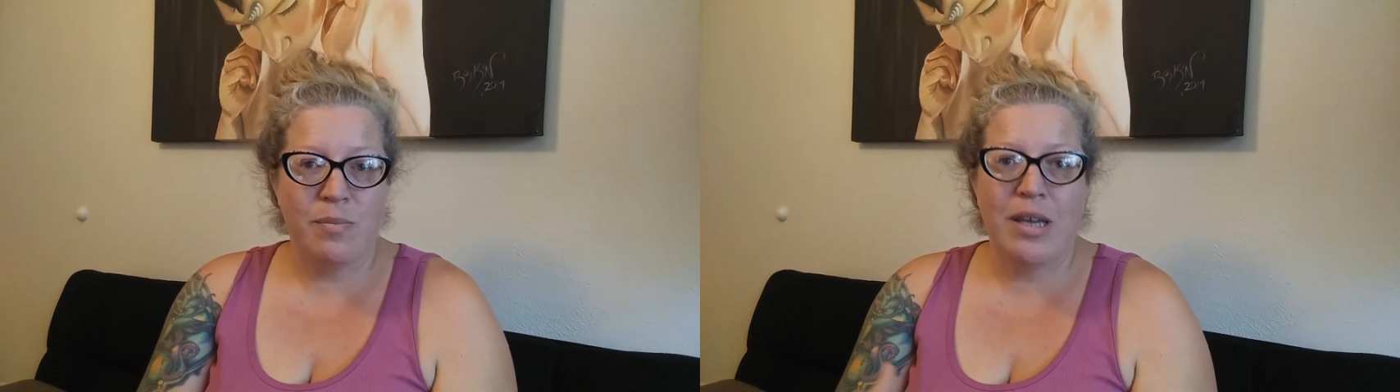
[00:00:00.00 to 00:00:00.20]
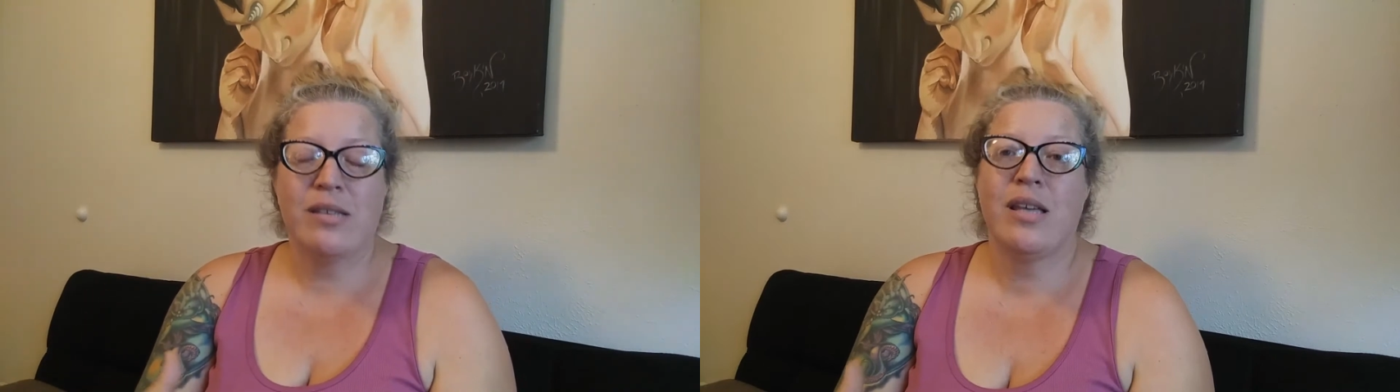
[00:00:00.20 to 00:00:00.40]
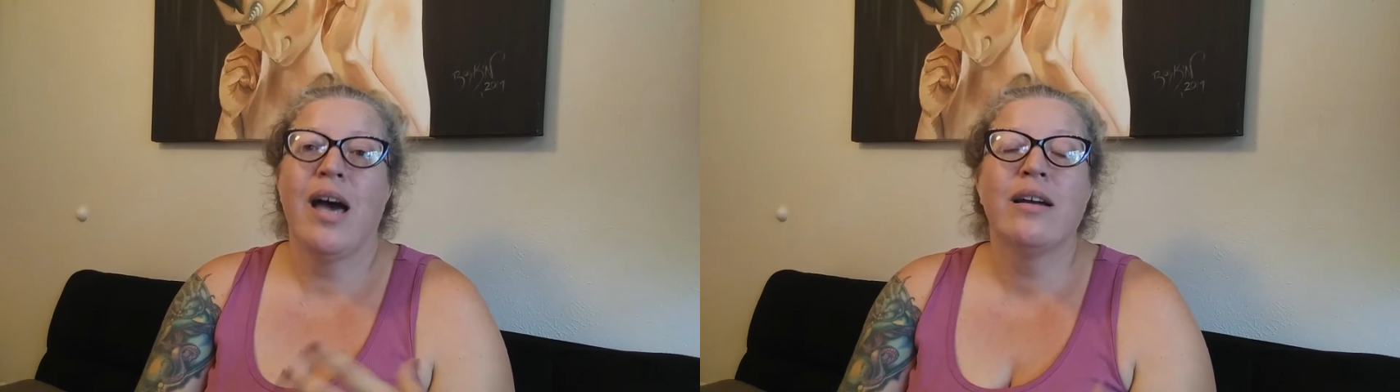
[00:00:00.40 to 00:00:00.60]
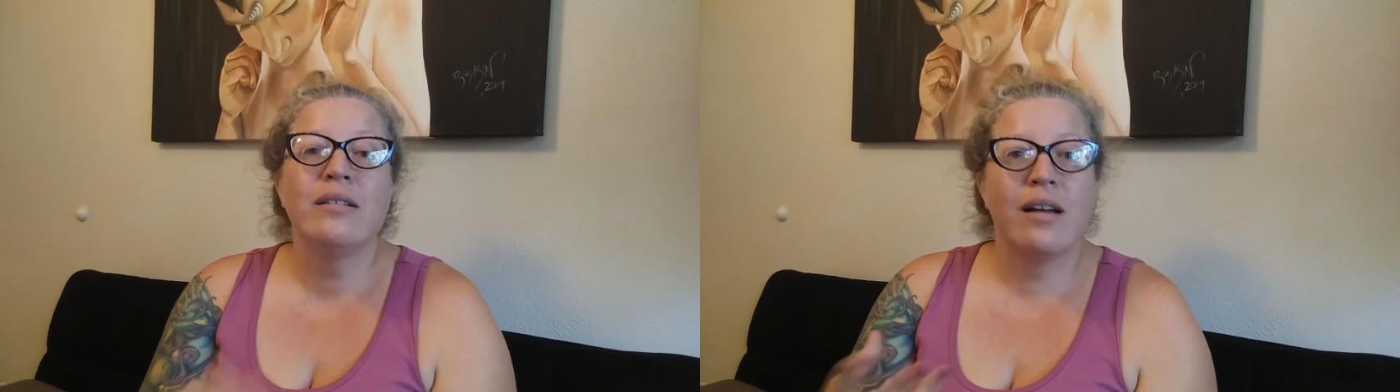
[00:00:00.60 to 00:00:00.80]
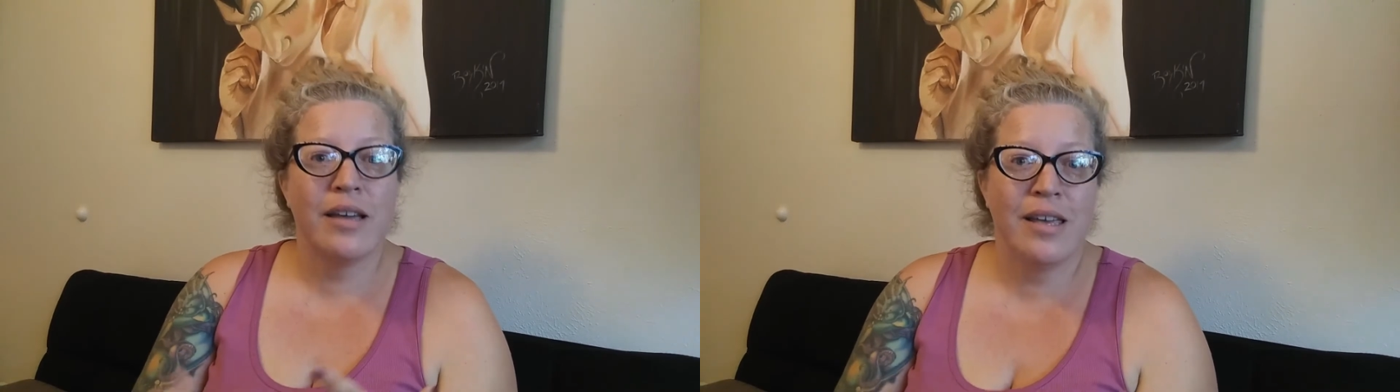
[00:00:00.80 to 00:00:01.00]
because
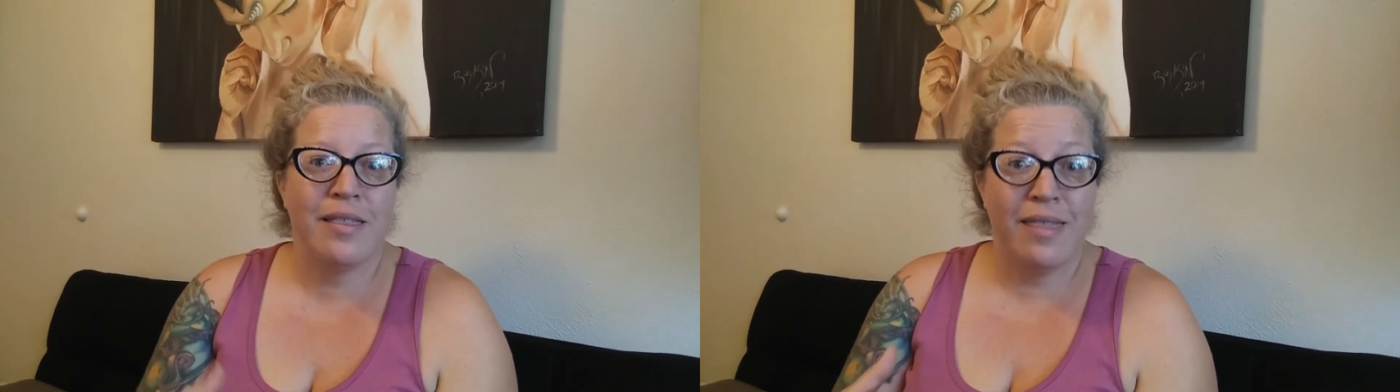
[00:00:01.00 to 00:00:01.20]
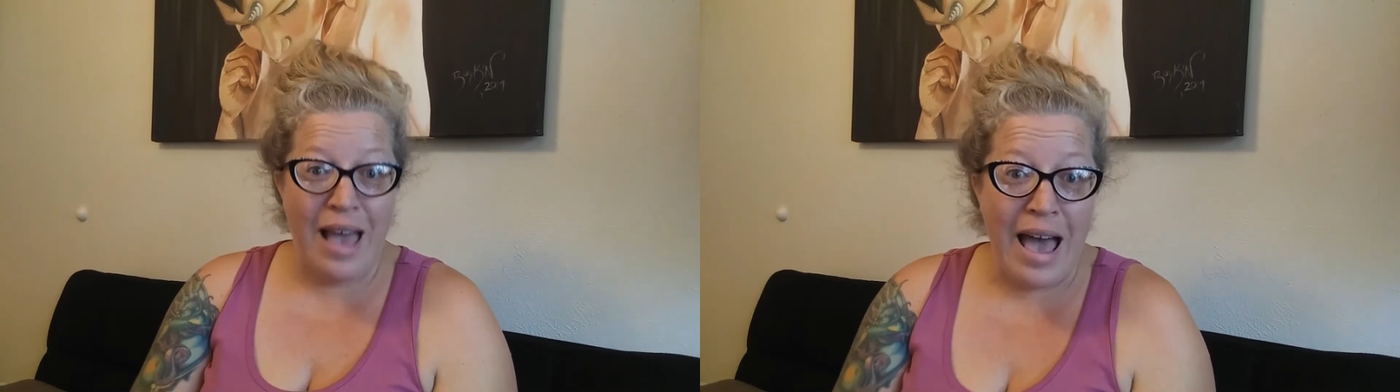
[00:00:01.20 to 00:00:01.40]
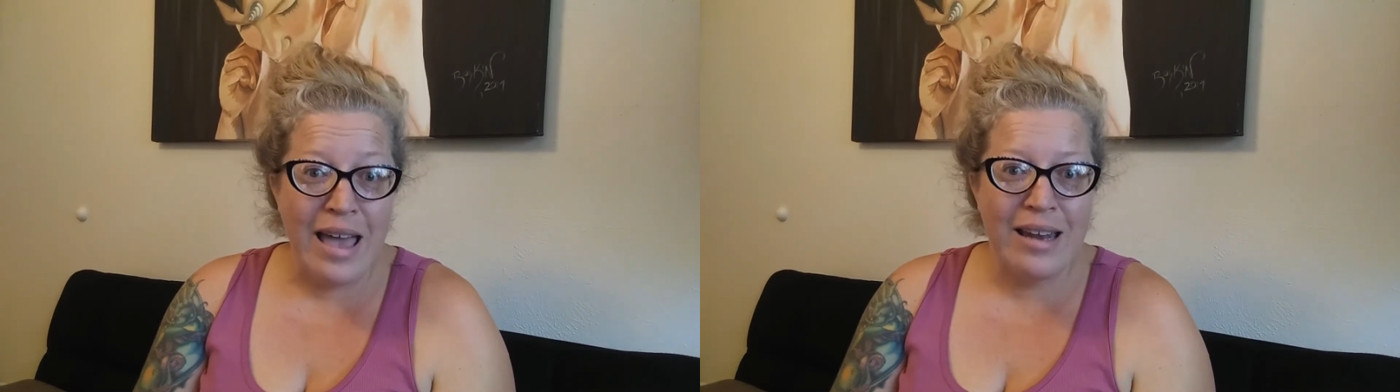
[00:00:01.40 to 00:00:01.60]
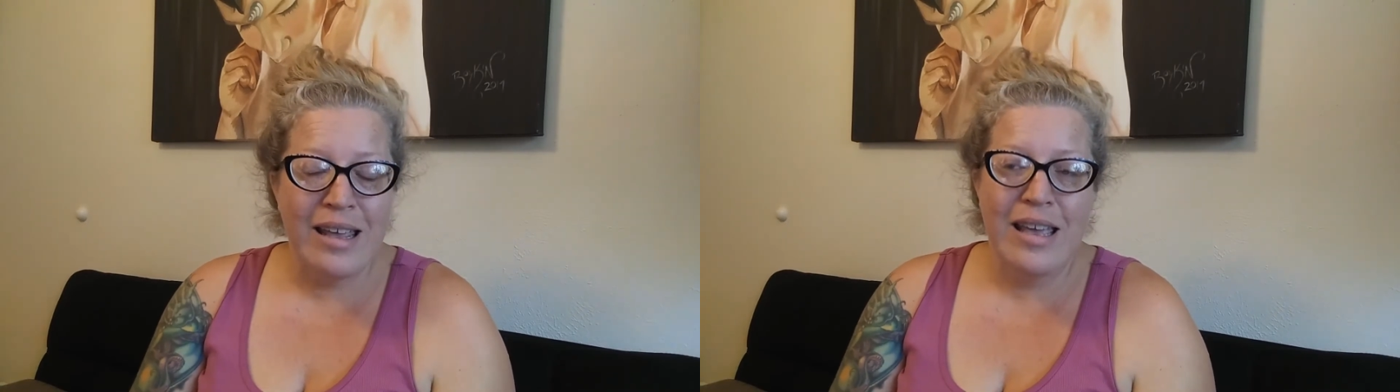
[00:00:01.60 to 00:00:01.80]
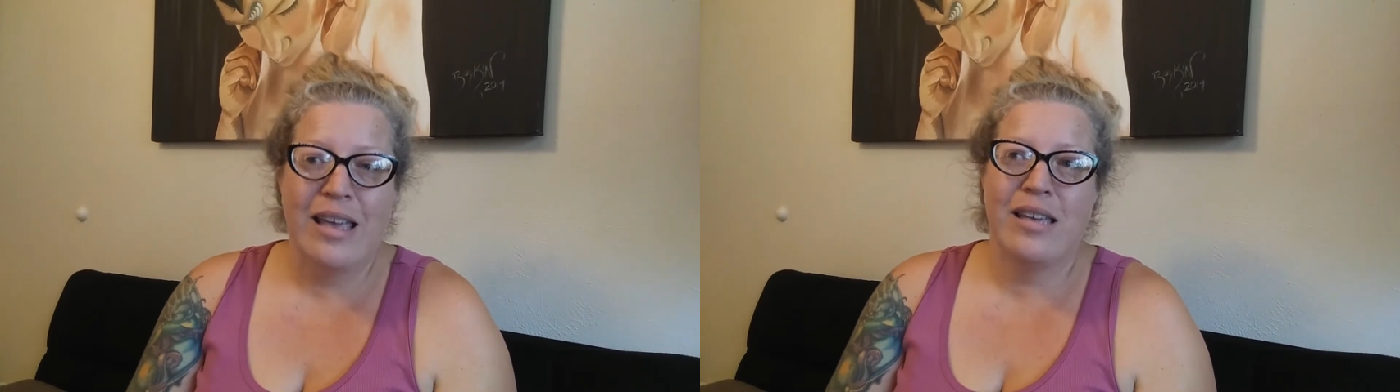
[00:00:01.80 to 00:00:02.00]
cataloging that
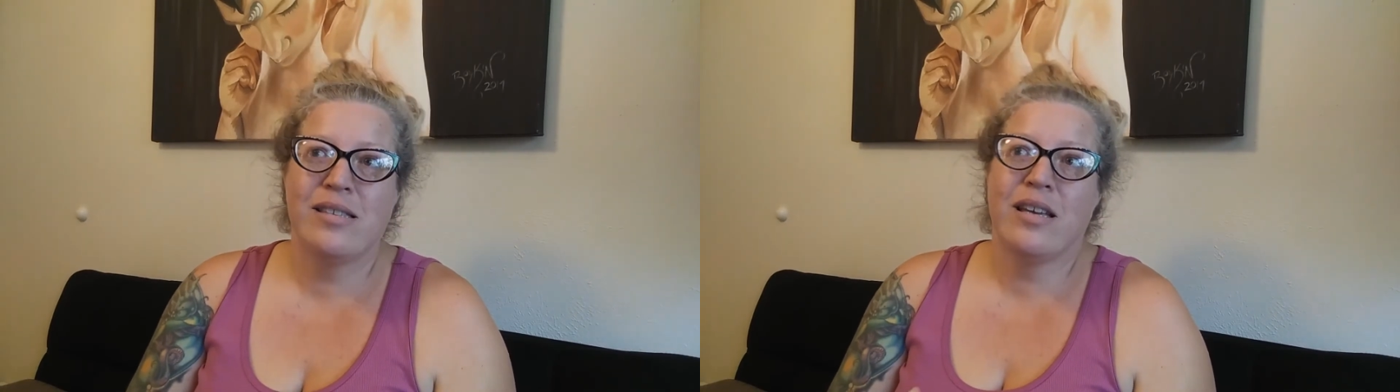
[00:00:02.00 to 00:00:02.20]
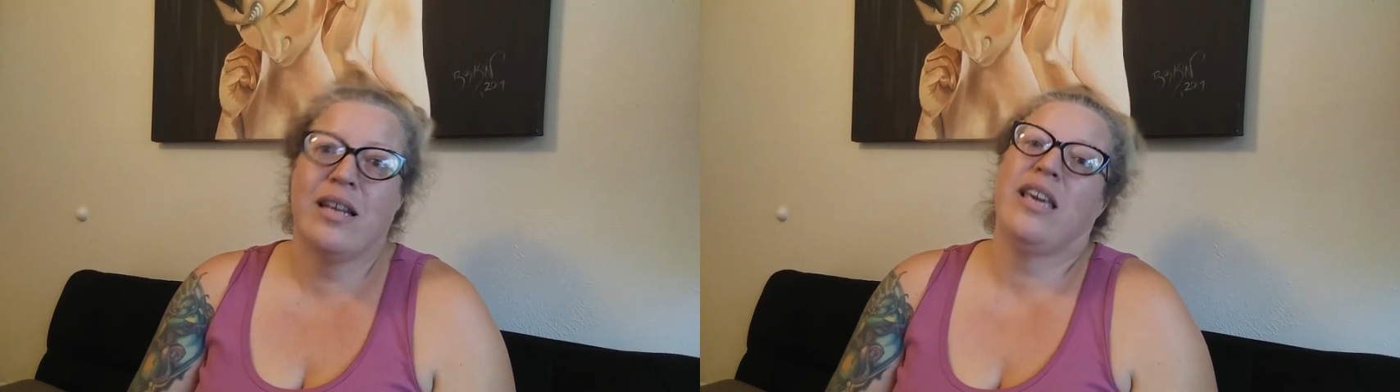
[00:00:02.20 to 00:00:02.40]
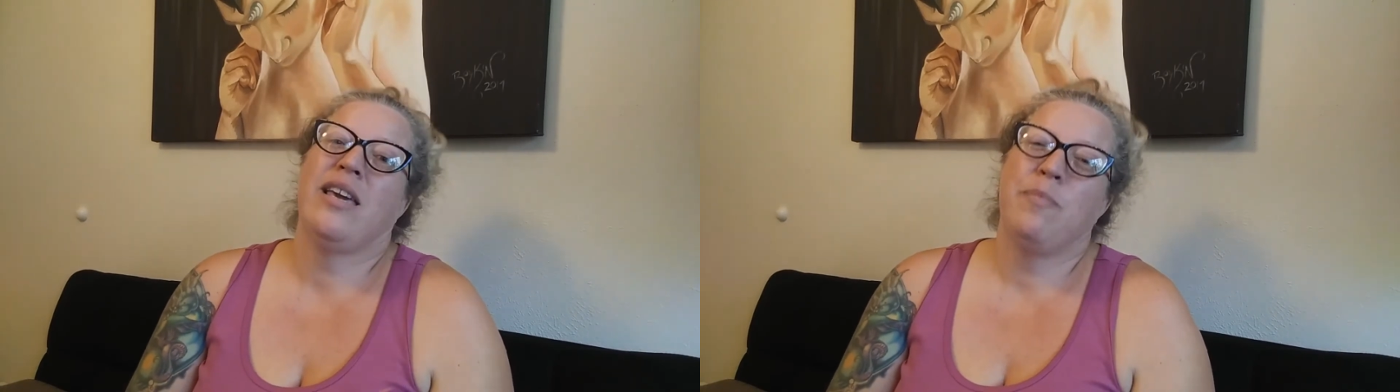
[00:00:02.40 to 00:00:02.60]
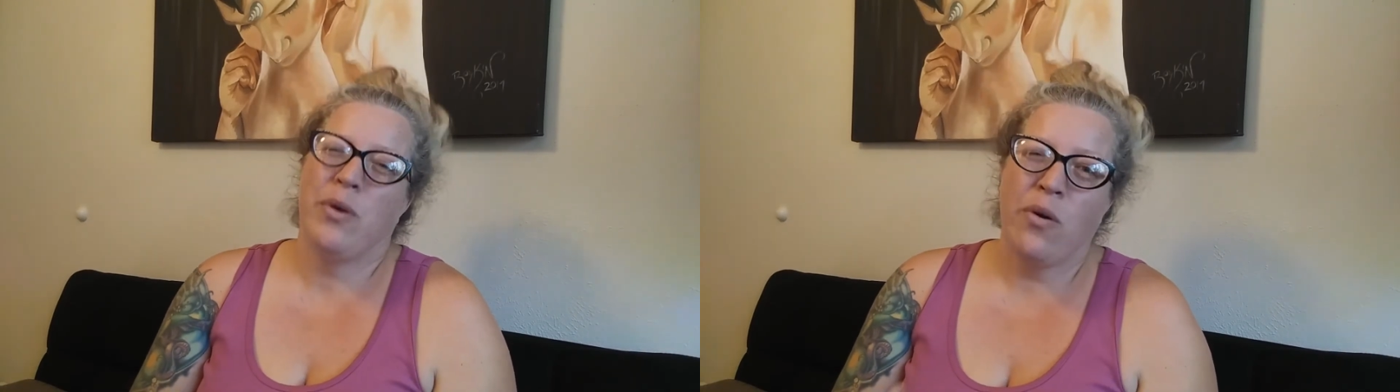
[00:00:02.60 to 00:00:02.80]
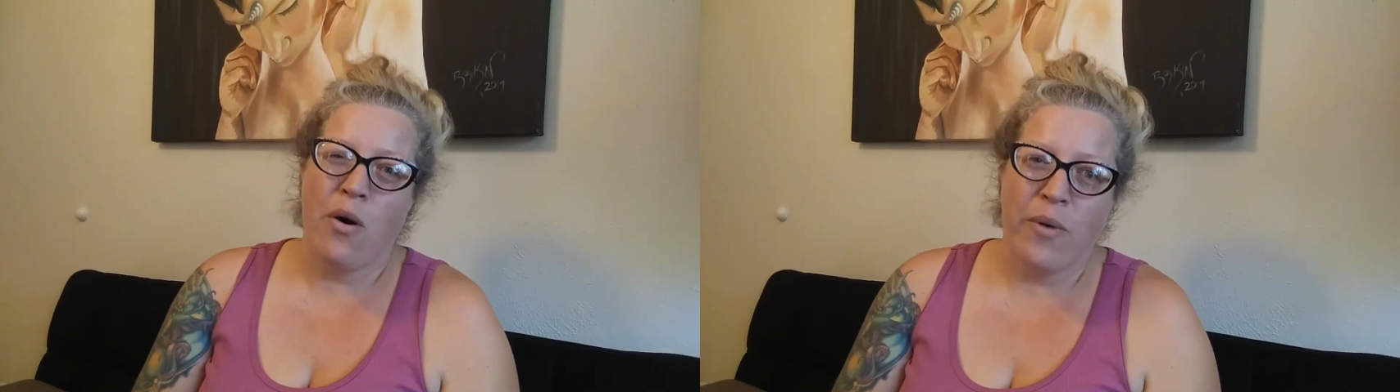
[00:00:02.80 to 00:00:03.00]
is going to keep you
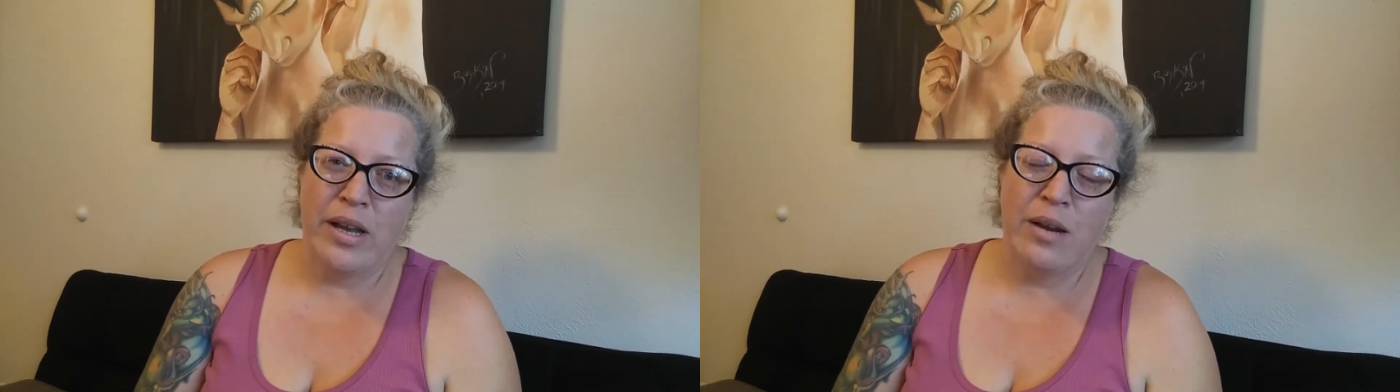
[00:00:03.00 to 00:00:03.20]
going.